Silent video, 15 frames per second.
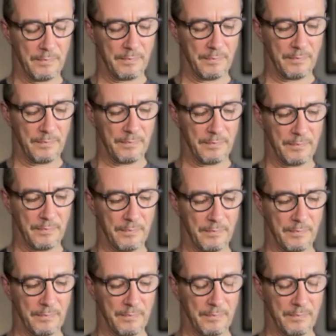
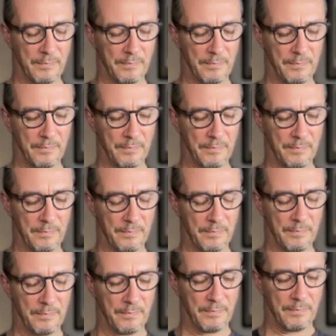
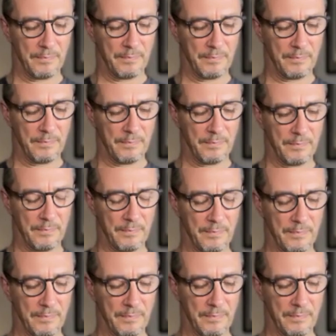
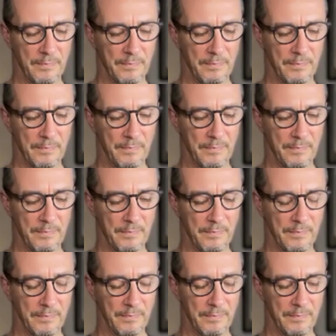
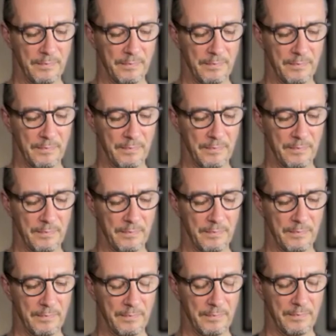
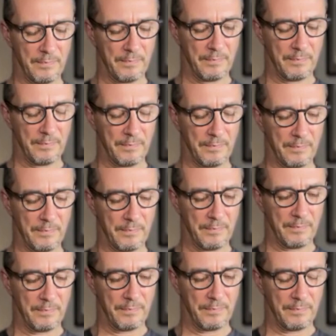
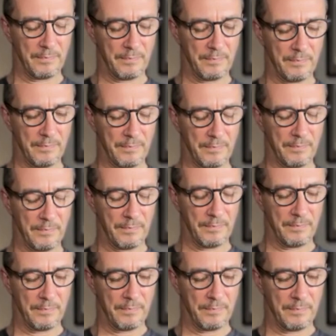
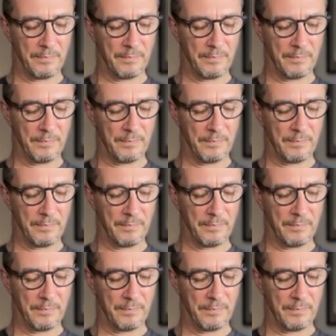Nobody speaks.